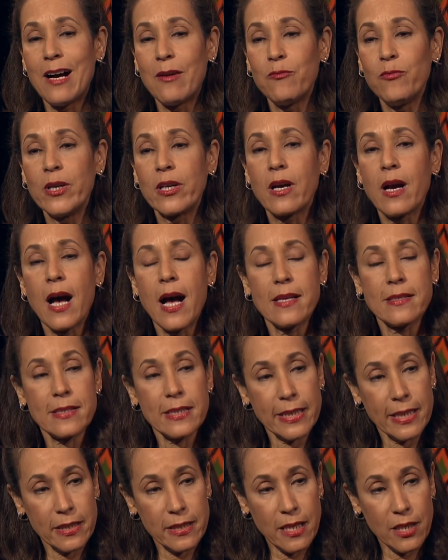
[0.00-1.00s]
um, we're
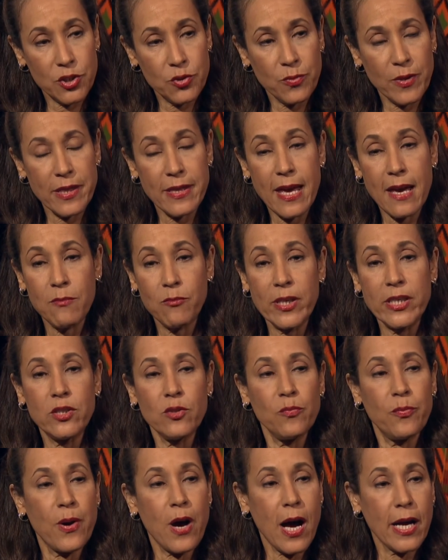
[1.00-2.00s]
constantly in touch with them. We
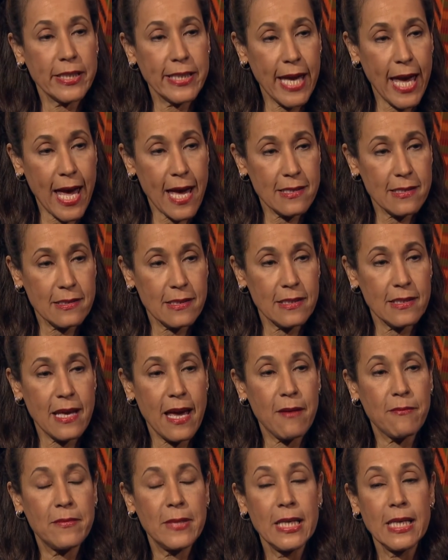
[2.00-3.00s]
do podcasts to
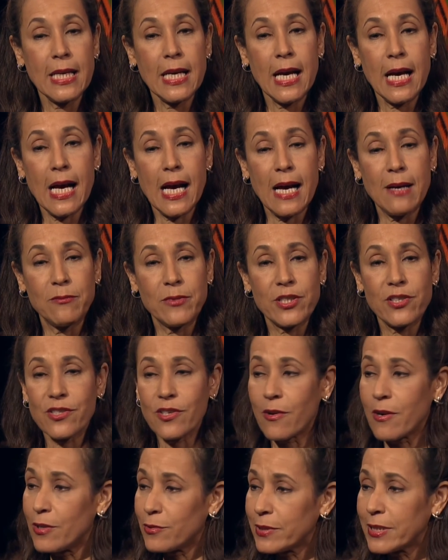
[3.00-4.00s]
them, um, which is
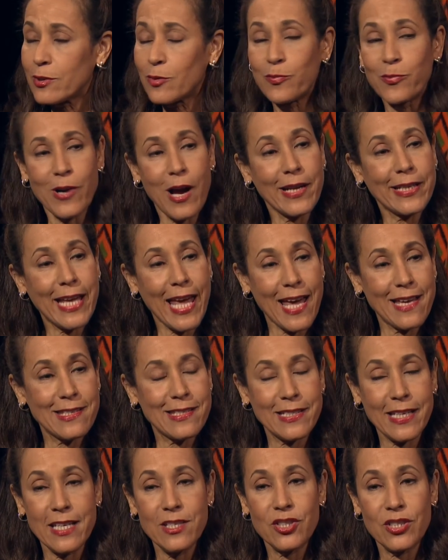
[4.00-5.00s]
our own little broadcast
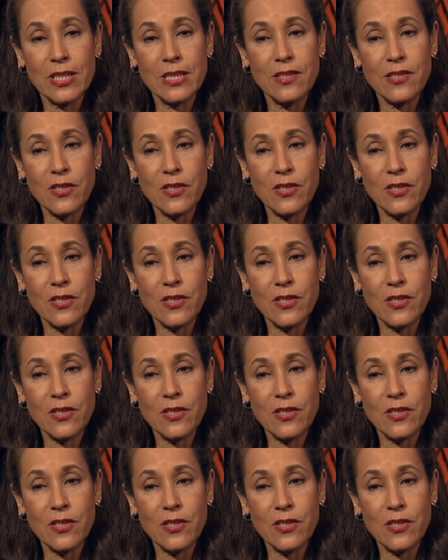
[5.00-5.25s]
station.